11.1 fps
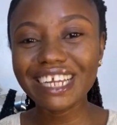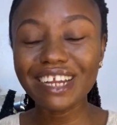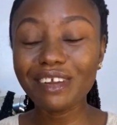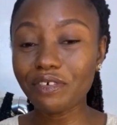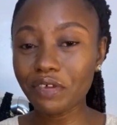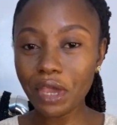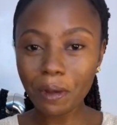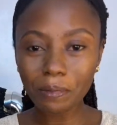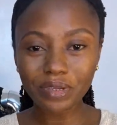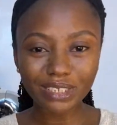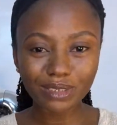kind of help
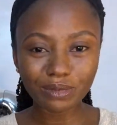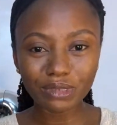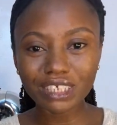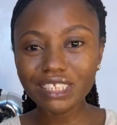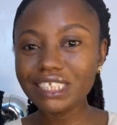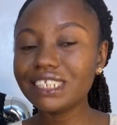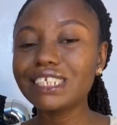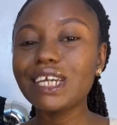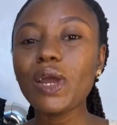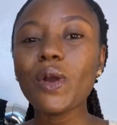that you may need